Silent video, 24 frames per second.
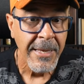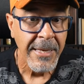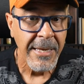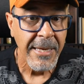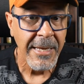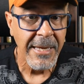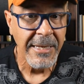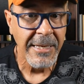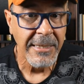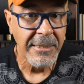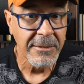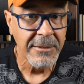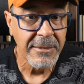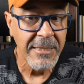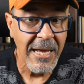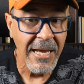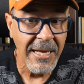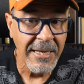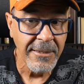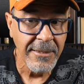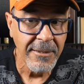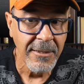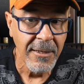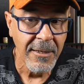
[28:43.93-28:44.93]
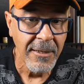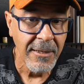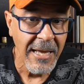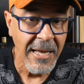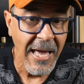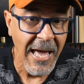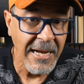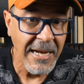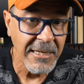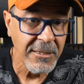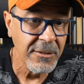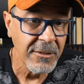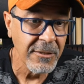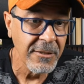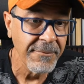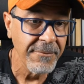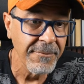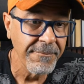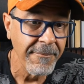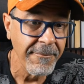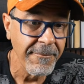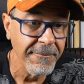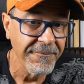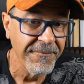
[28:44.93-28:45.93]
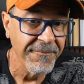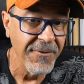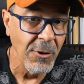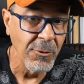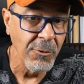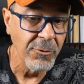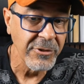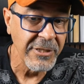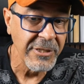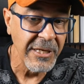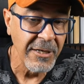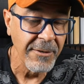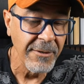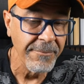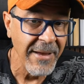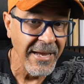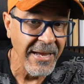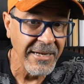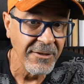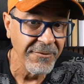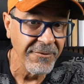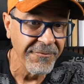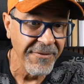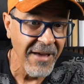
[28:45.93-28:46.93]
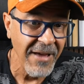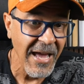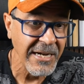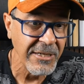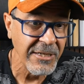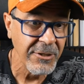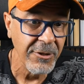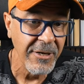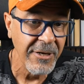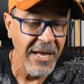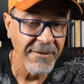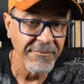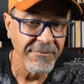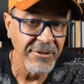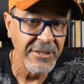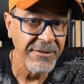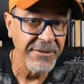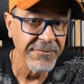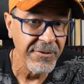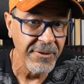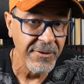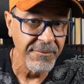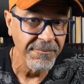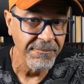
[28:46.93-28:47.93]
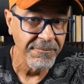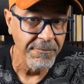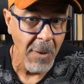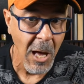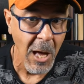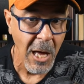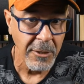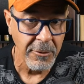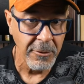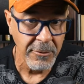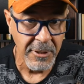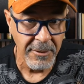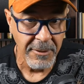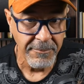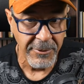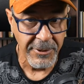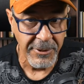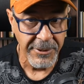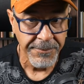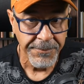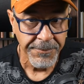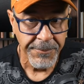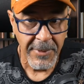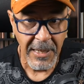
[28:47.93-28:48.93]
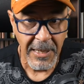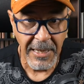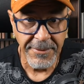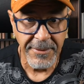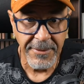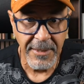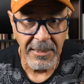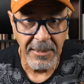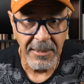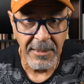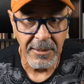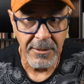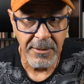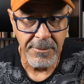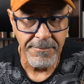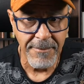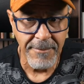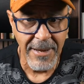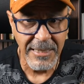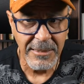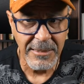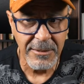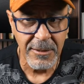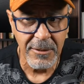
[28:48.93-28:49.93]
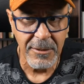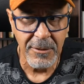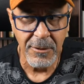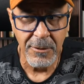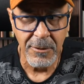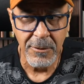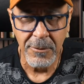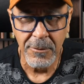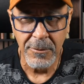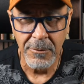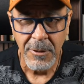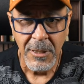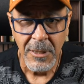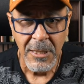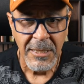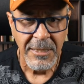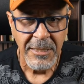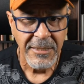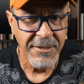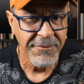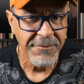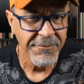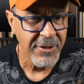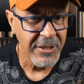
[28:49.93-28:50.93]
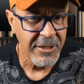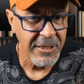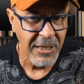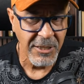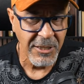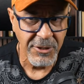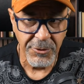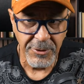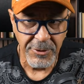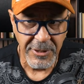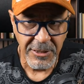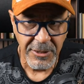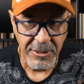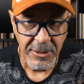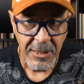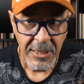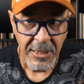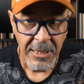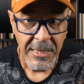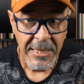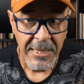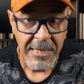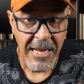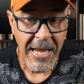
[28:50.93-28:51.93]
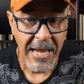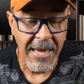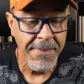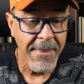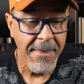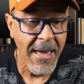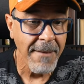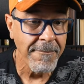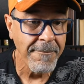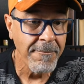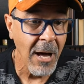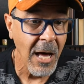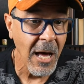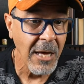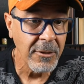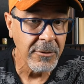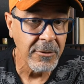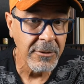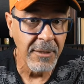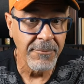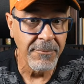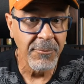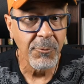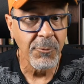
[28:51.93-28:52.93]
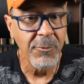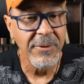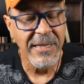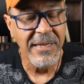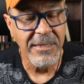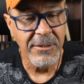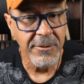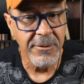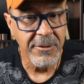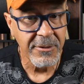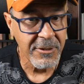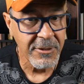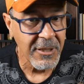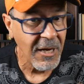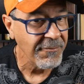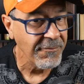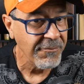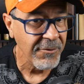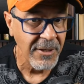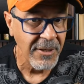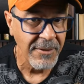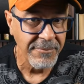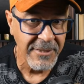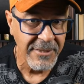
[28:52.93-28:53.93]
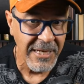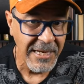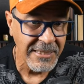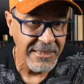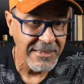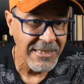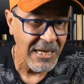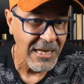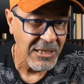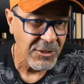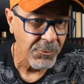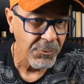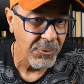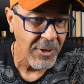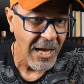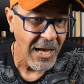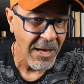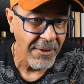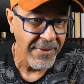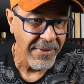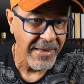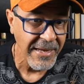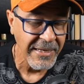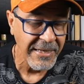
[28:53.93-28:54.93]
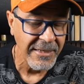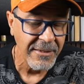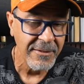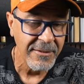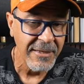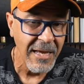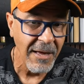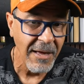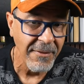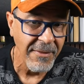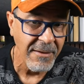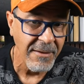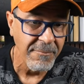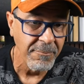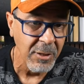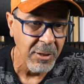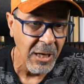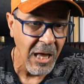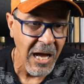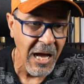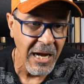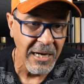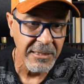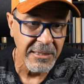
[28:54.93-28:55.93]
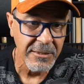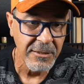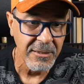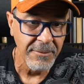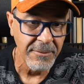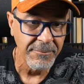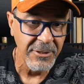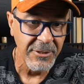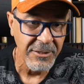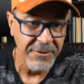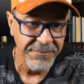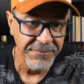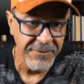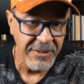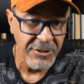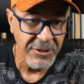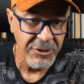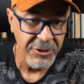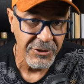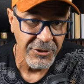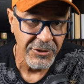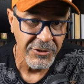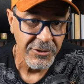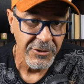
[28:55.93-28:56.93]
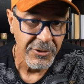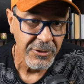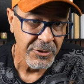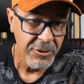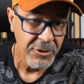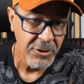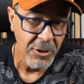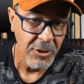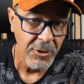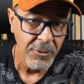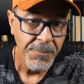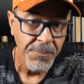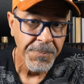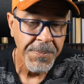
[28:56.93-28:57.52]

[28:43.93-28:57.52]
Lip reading: is that actually the phones that are manufactured have a different model number. I think it's Mexico, different countries. And that model number, when they do the software update, that's how they block some of the features. So